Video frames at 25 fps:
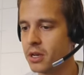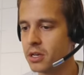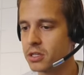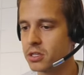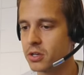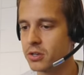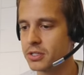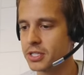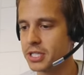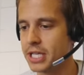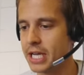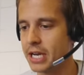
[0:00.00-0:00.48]

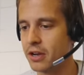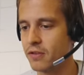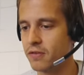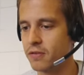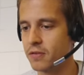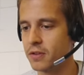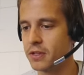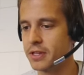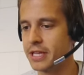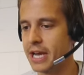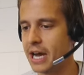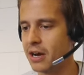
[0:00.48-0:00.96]
So instead of
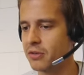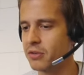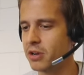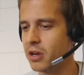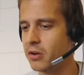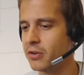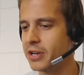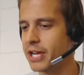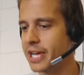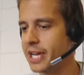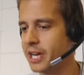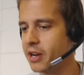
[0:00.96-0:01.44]

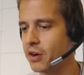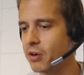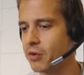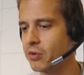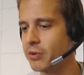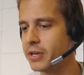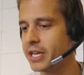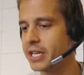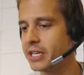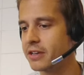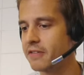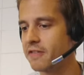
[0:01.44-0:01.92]
downloading and
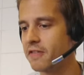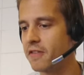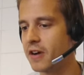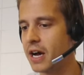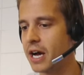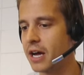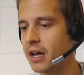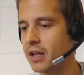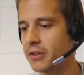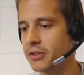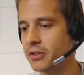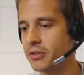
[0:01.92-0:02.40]
owning the
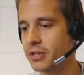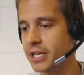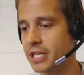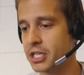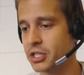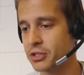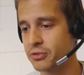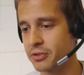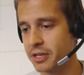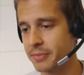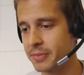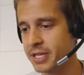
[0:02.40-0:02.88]
file, you can
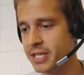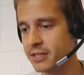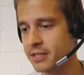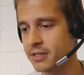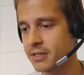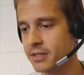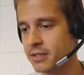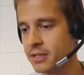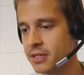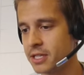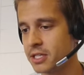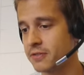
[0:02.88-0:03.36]
stream it.
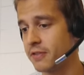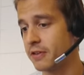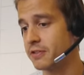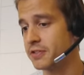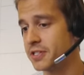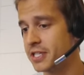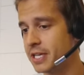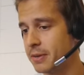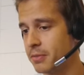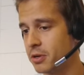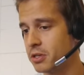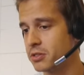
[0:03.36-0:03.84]
It's very
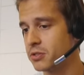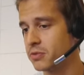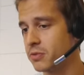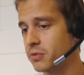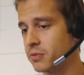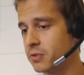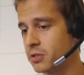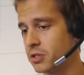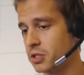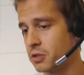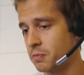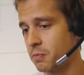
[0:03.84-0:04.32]
similar
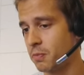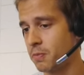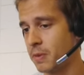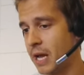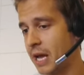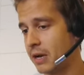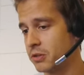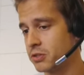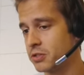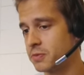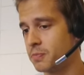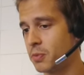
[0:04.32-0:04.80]
to this,
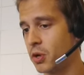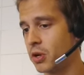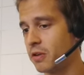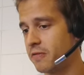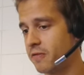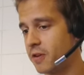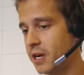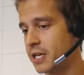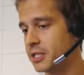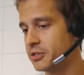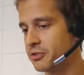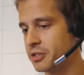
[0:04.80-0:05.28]
how
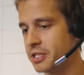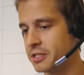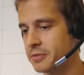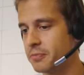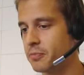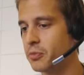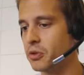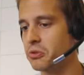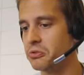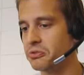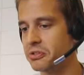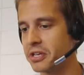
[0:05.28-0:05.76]
Spotify treats
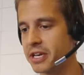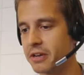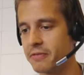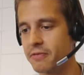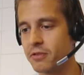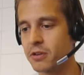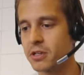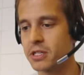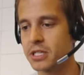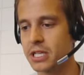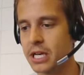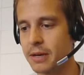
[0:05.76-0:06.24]
music,
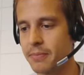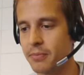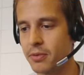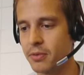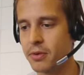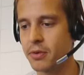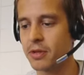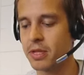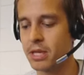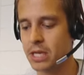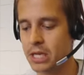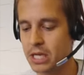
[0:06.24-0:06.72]
for
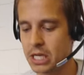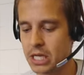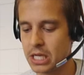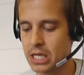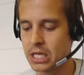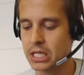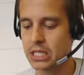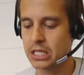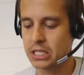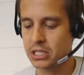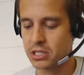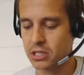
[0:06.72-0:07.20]
example.
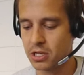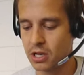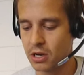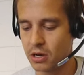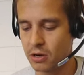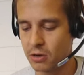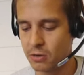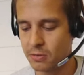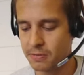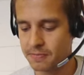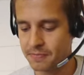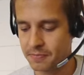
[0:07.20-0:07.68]

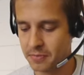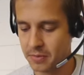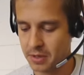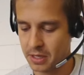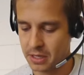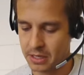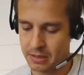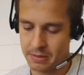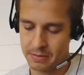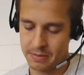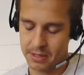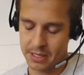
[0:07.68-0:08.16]
So
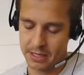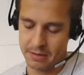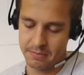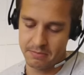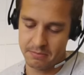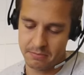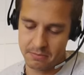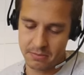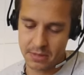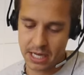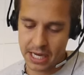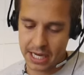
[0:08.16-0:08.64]

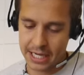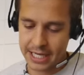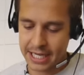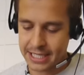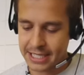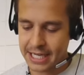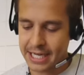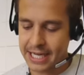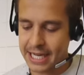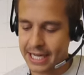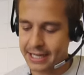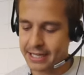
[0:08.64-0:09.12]
I
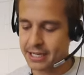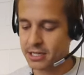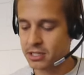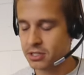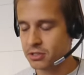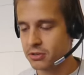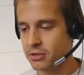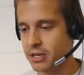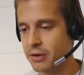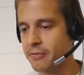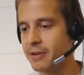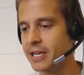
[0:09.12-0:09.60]
guess in the end, there's
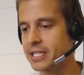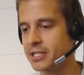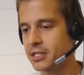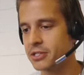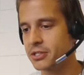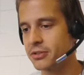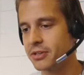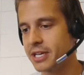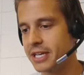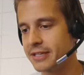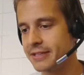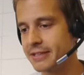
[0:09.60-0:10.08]
two
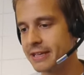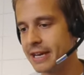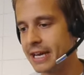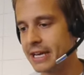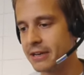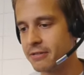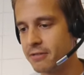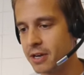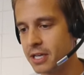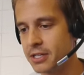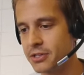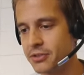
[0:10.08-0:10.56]
directions you can
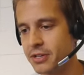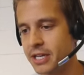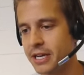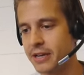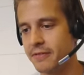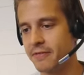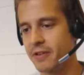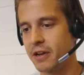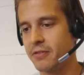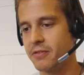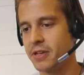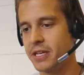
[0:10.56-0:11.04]
take, right? You
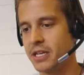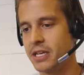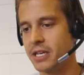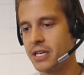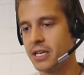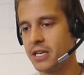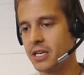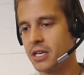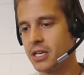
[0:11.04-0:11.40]
can very